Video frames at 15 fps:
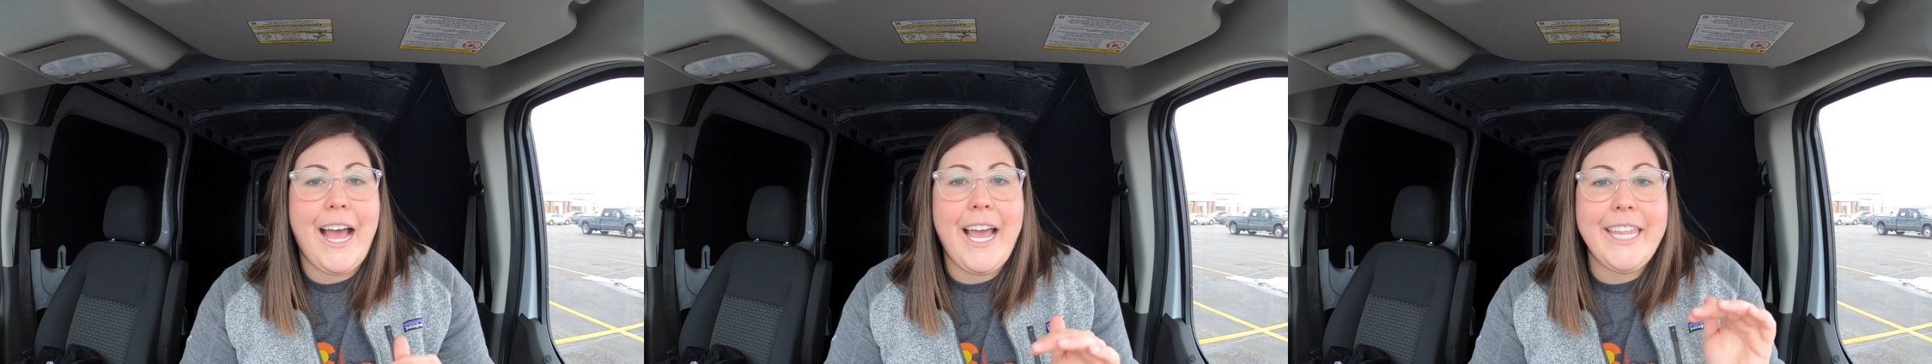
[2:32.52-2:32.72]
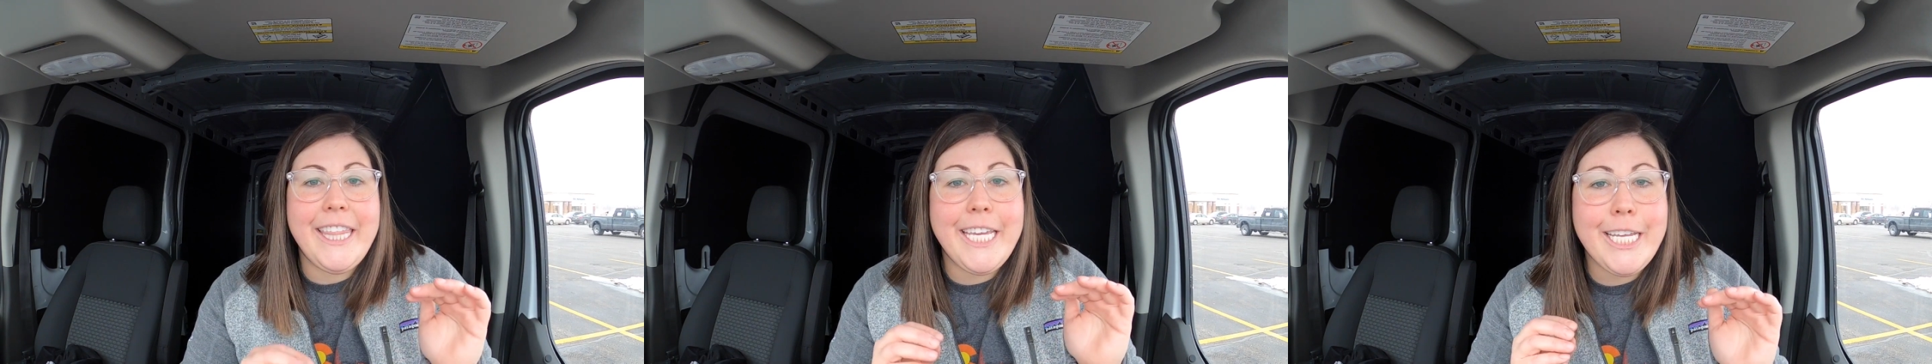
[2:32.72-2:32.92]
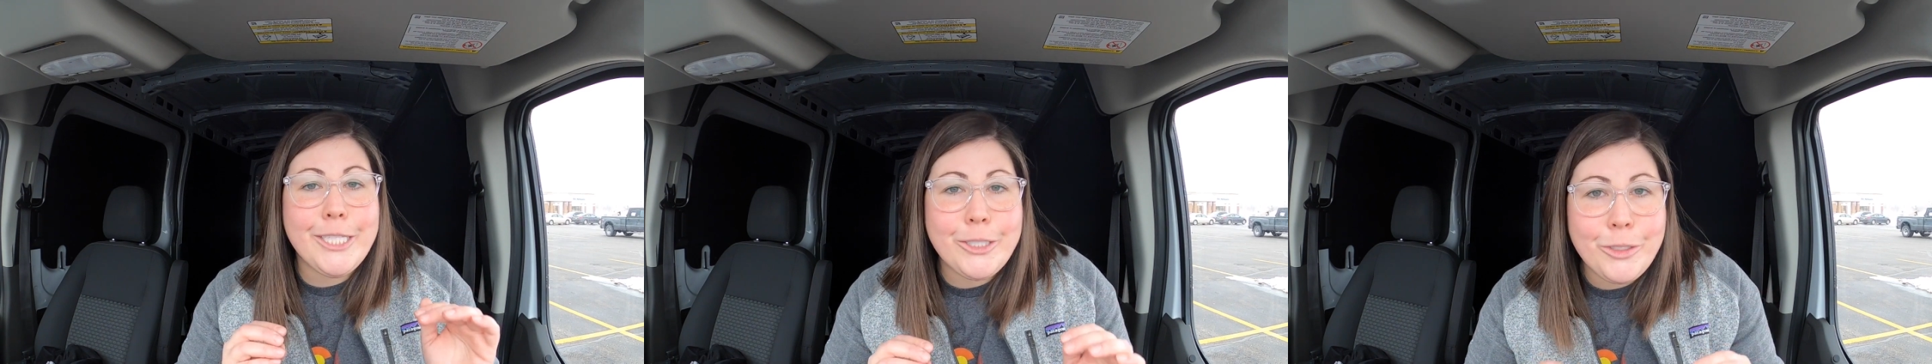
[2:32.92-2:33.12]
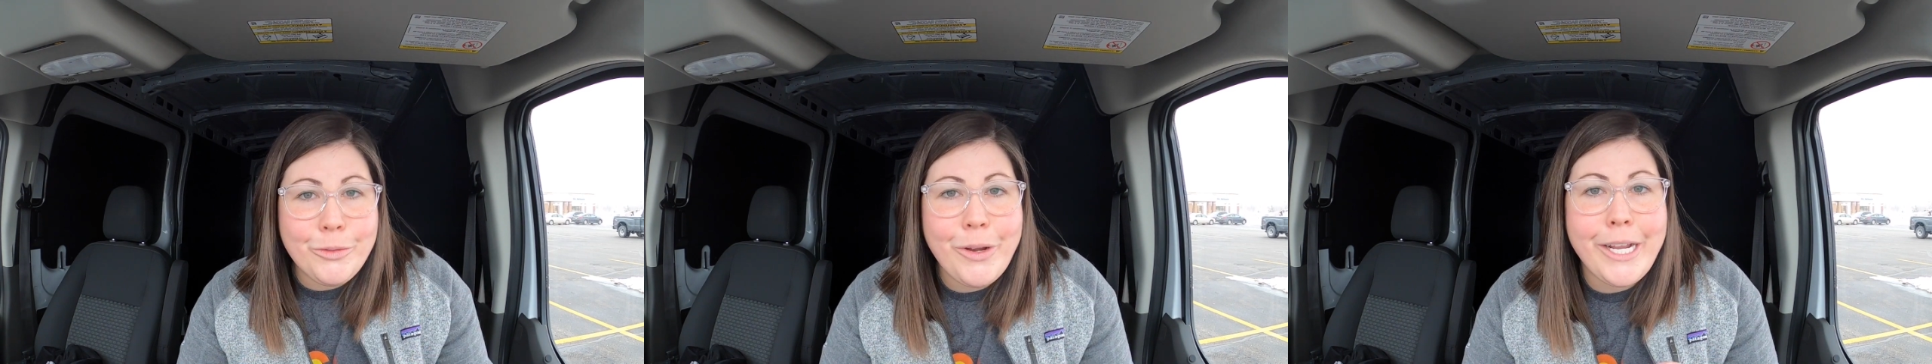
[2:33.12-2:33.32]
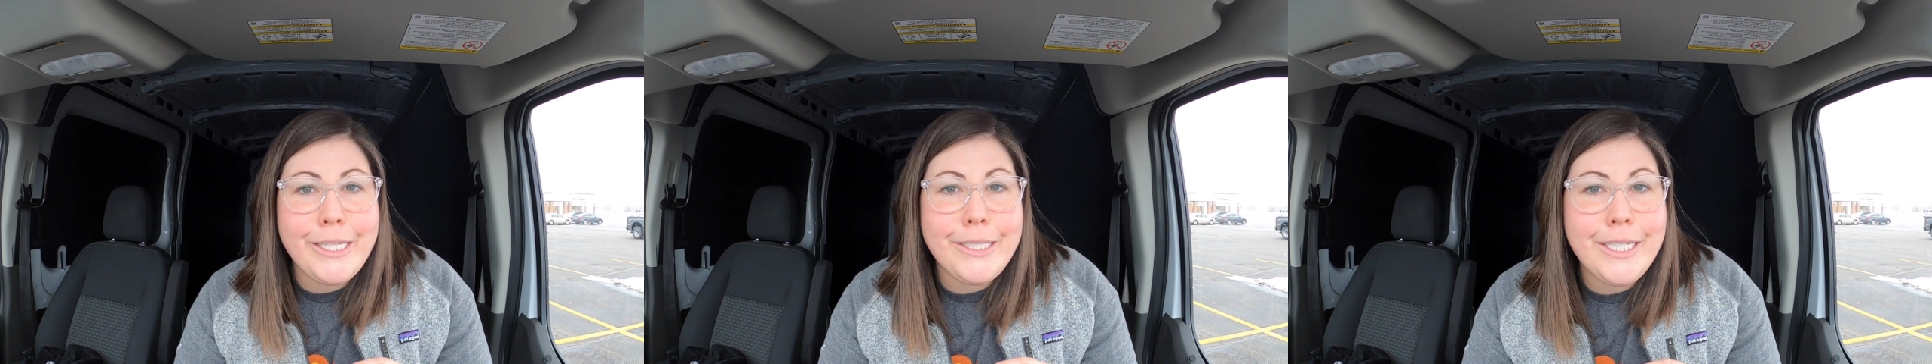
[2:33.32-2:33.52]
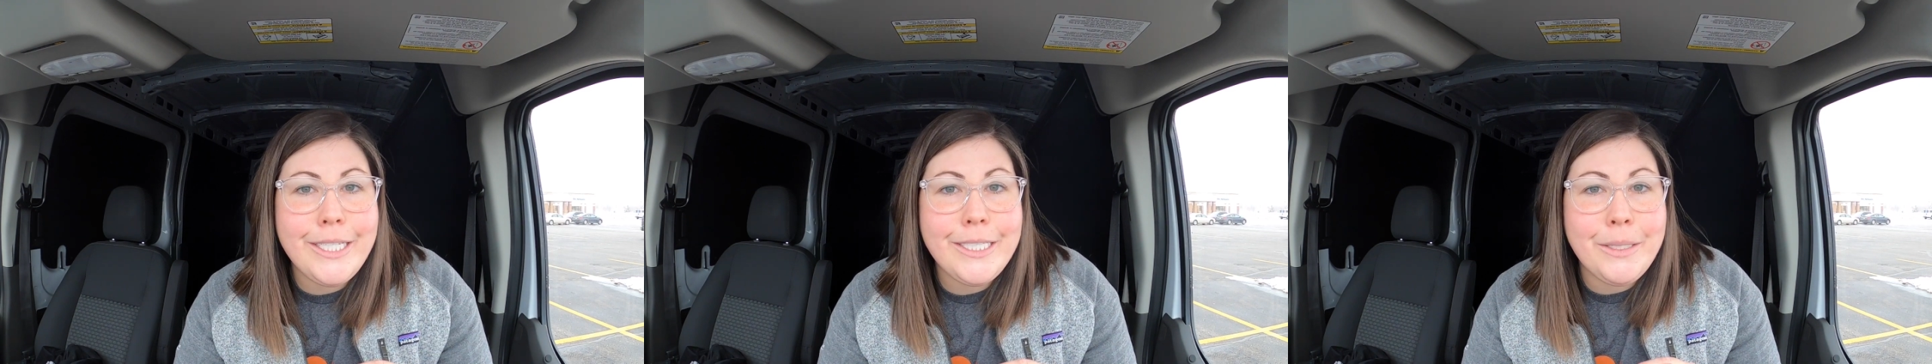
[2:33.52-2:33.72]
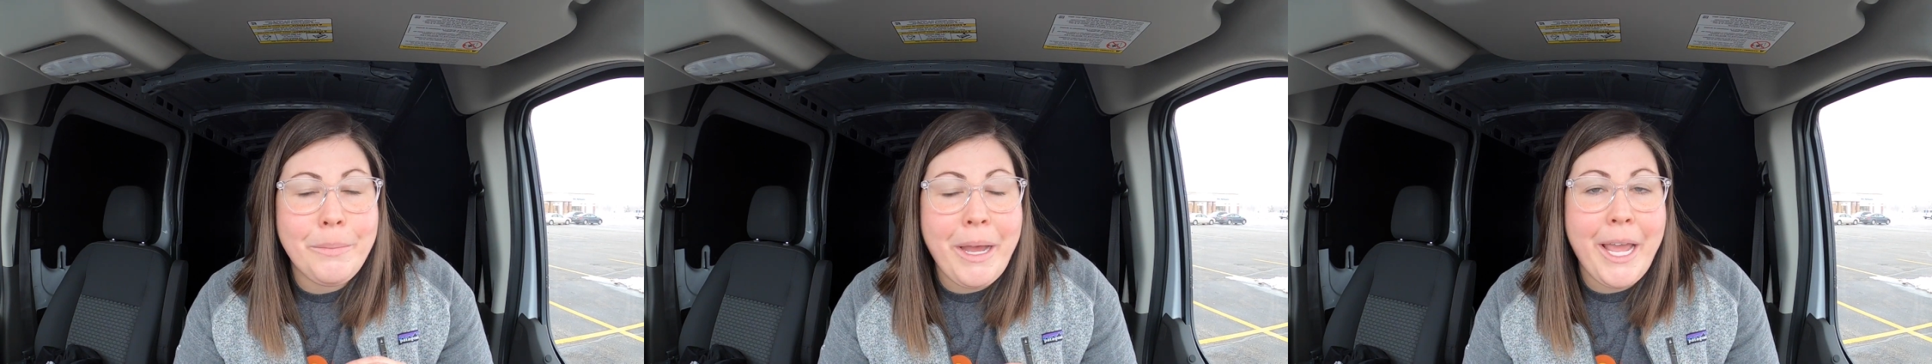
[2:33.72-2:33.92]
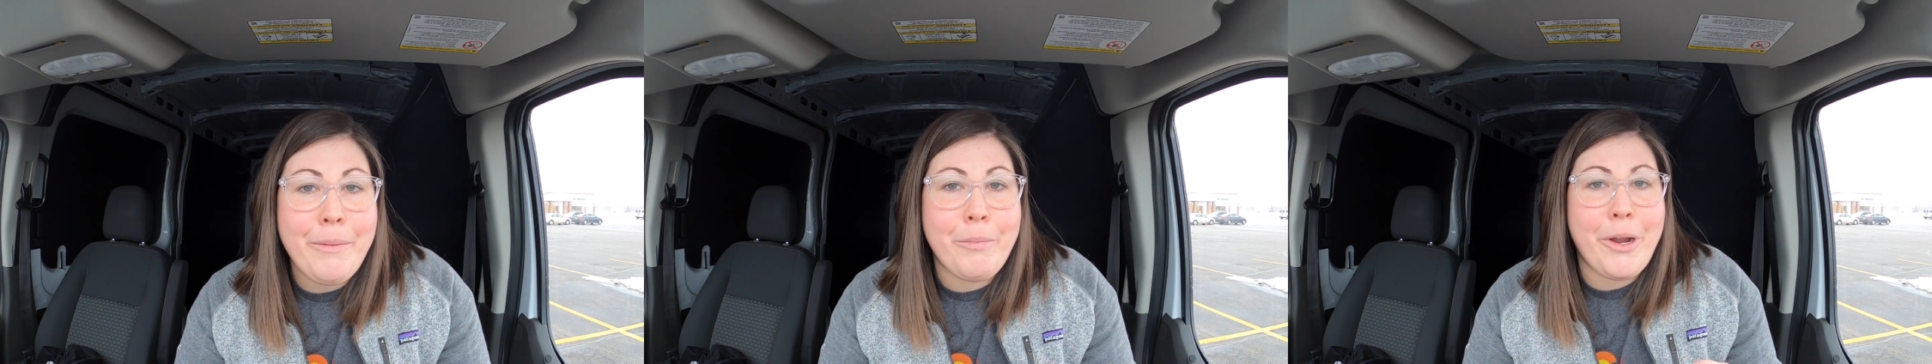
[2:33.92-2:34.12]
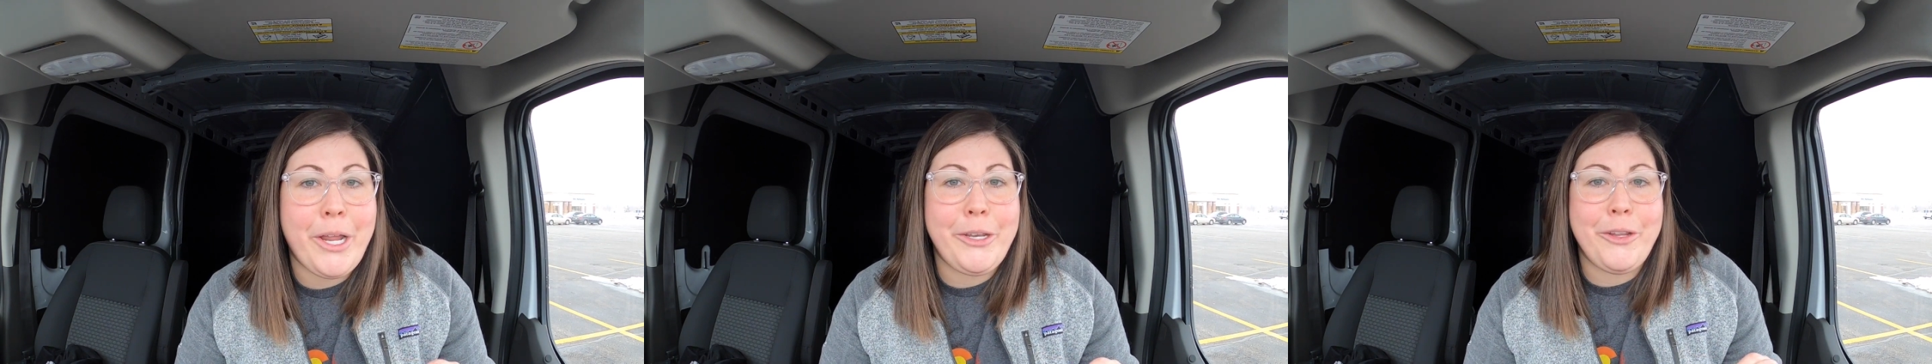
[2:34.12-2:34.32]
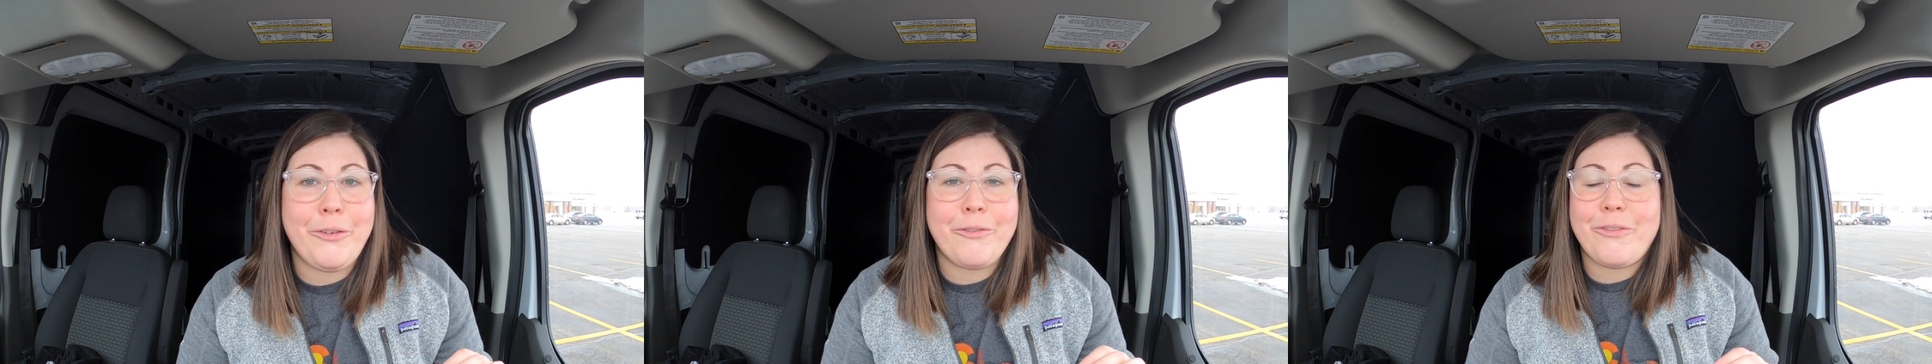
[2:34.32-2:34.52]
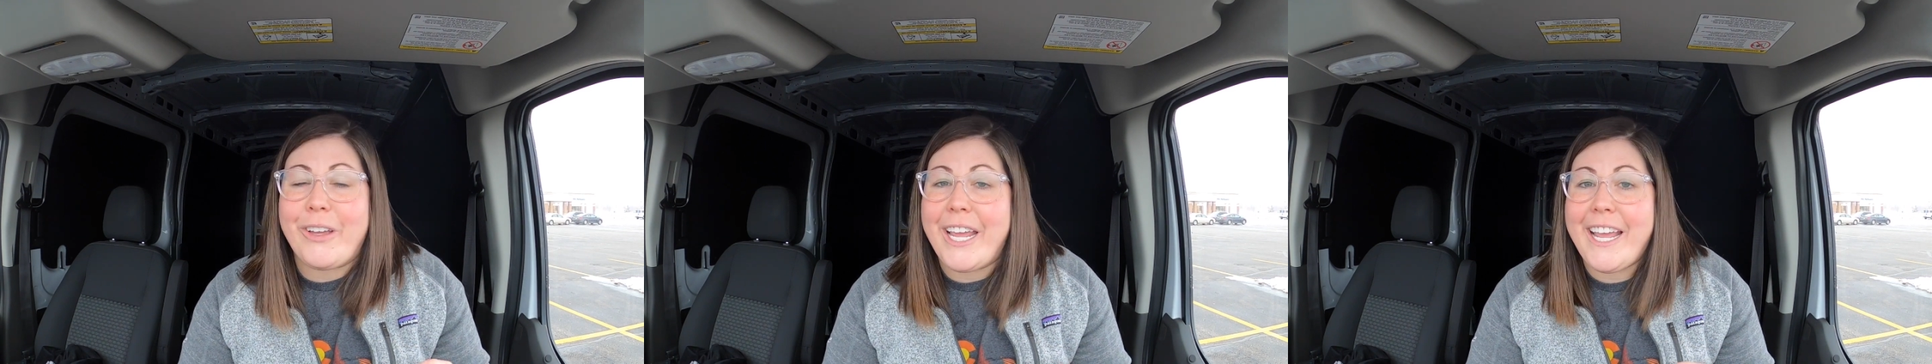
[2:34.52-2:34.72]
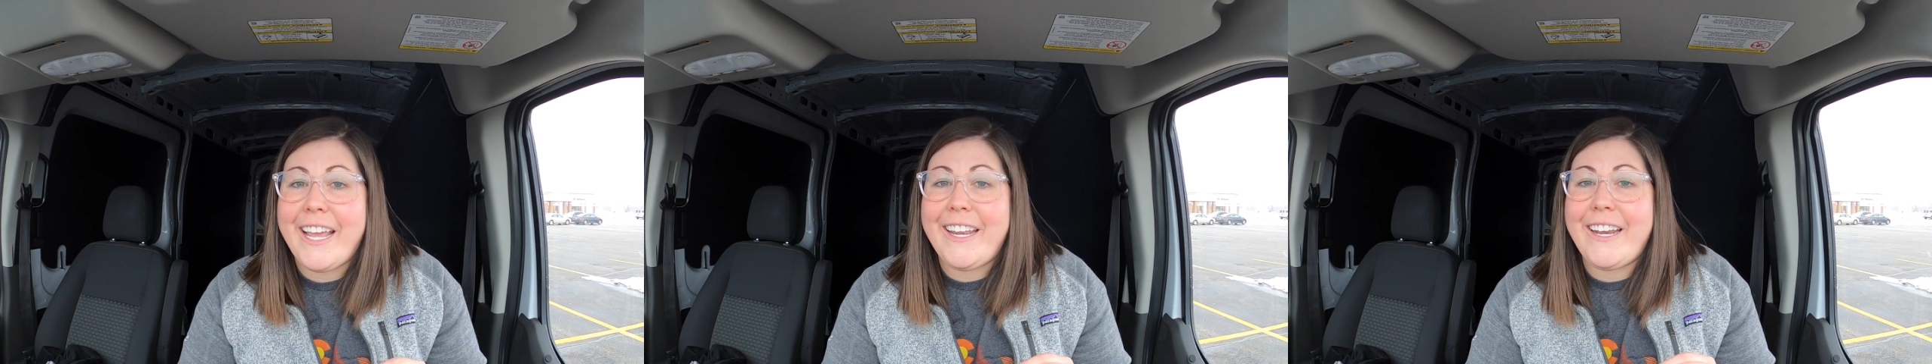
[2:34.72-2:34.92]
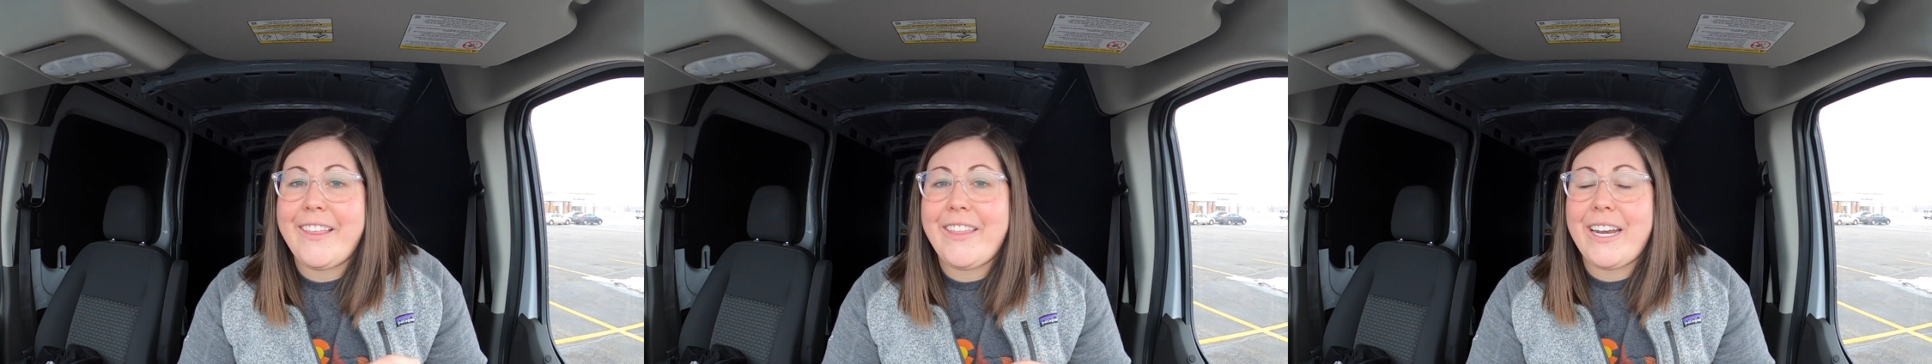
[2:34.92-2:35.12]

I think it's crazy to buy a brand new van